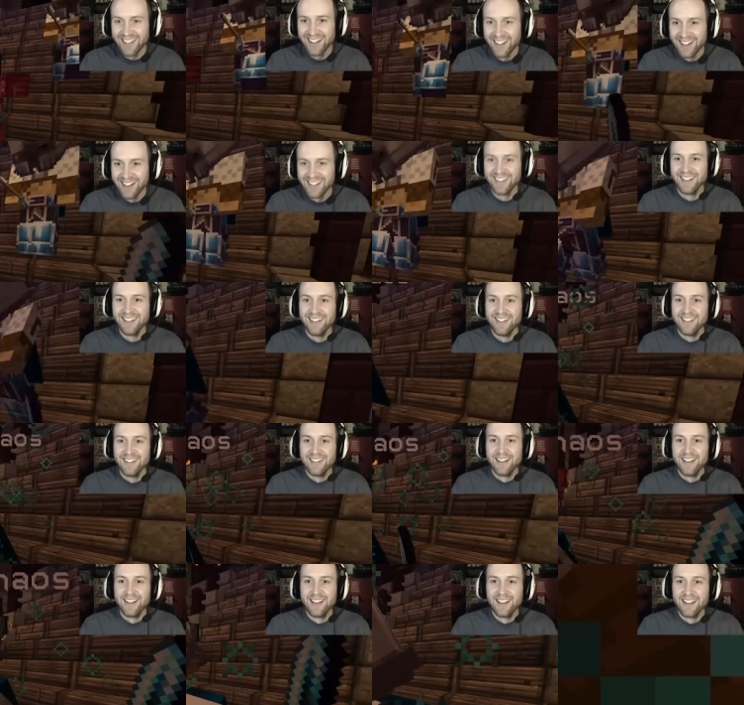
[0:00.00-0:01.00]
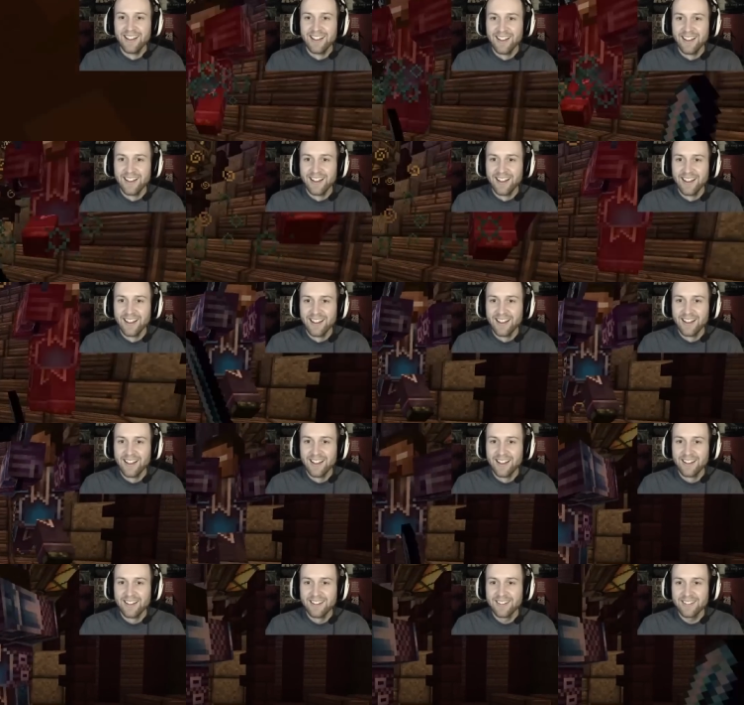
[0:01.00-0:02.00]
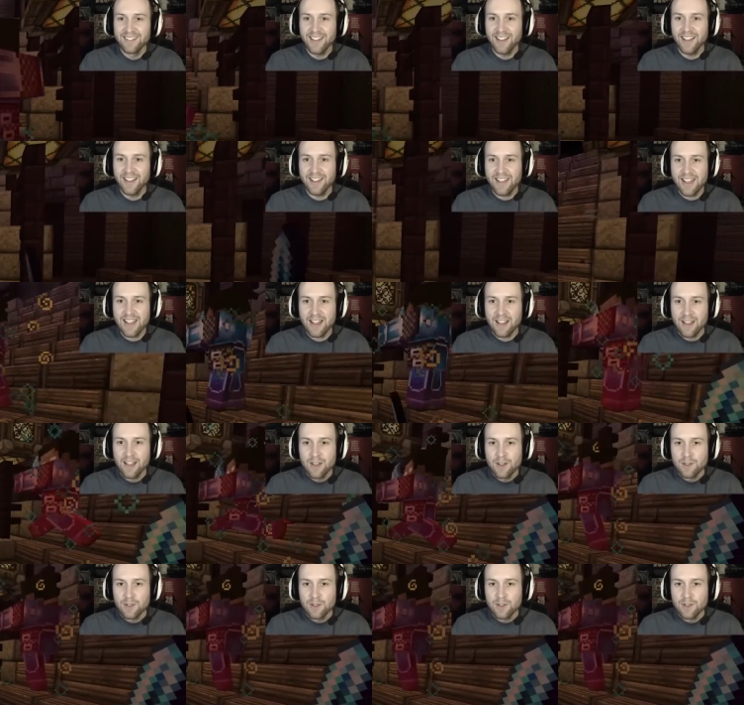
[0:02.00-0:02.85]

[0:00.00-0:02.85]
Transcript: There, can, I get a, can I get an interview? Can I get a mini yeah, interview? Yeah, real quick?